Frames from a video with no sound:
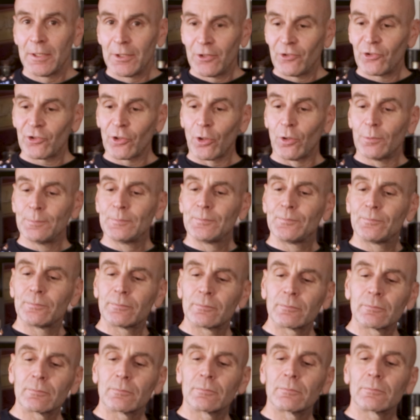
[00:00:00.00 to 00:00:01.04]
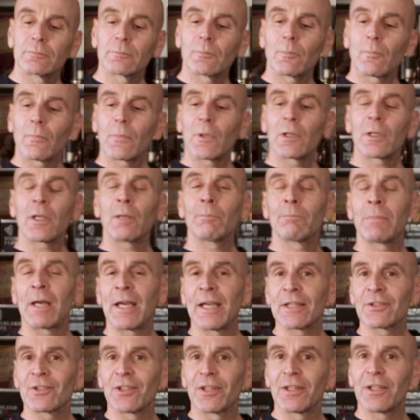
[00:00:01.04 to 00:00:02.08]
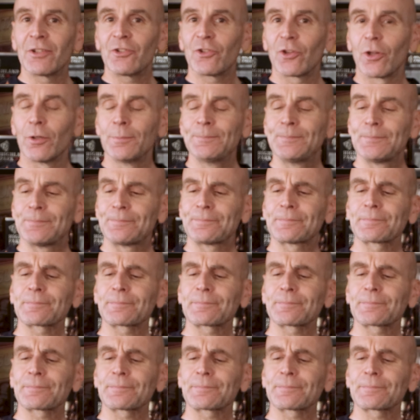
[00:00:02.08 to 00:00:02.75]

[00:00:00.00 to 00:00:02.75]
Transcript: So, getting back to this though,